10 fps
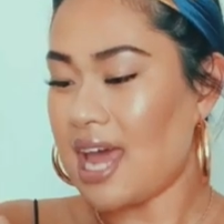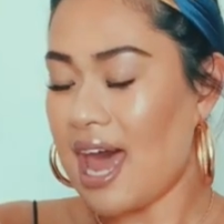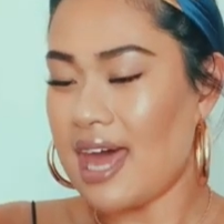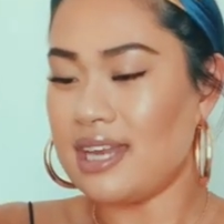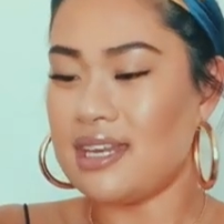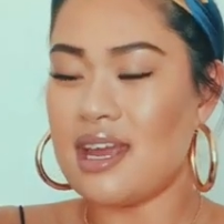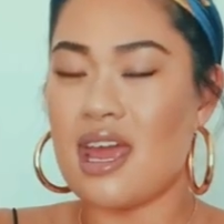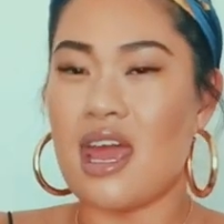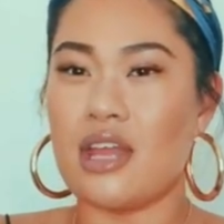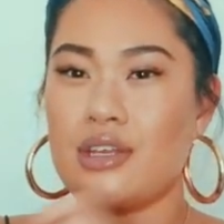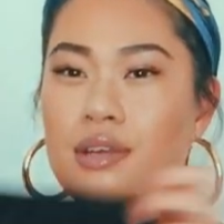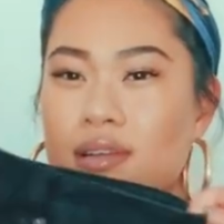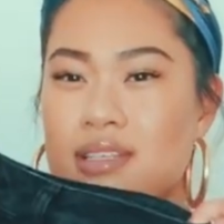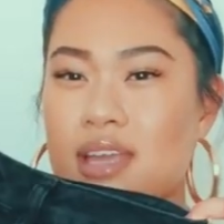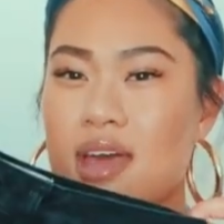10 New
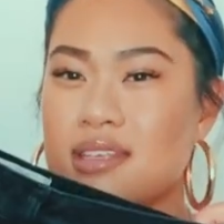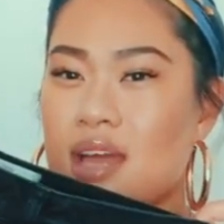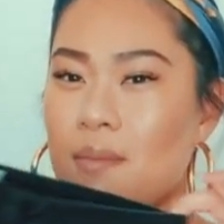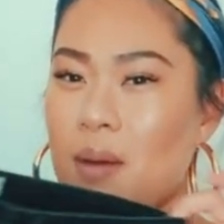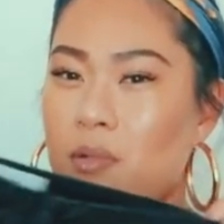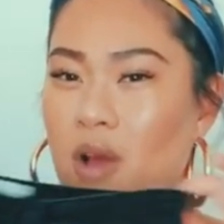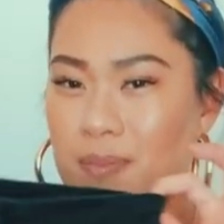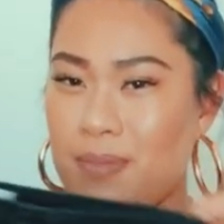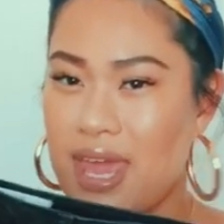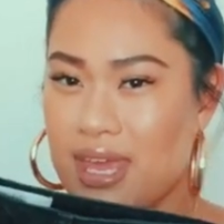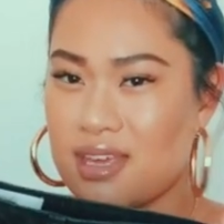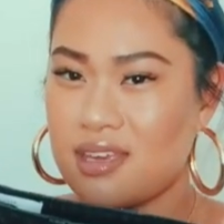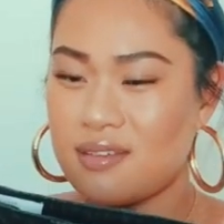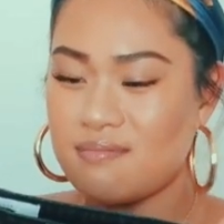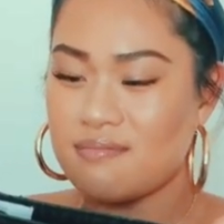Look skirts come up quite big
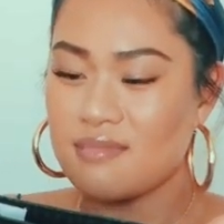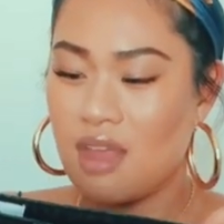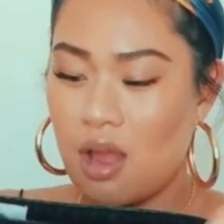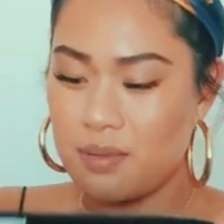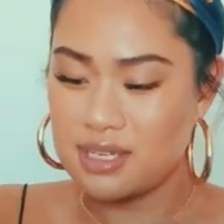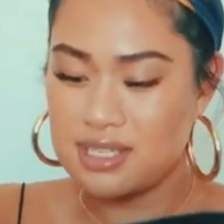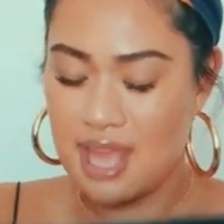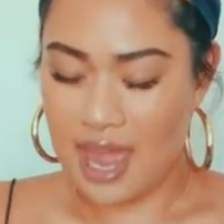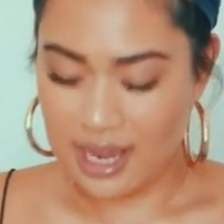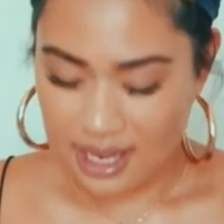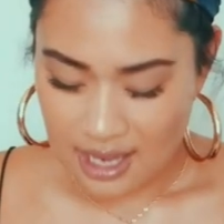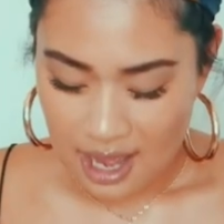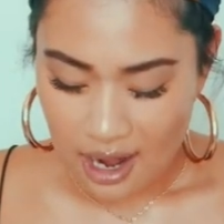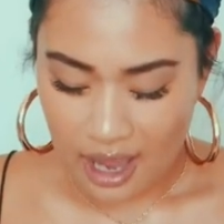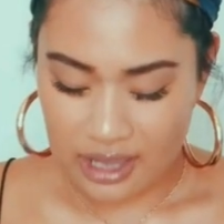I would say.
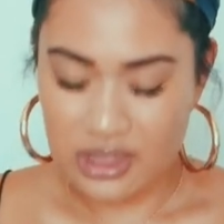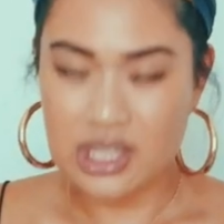Like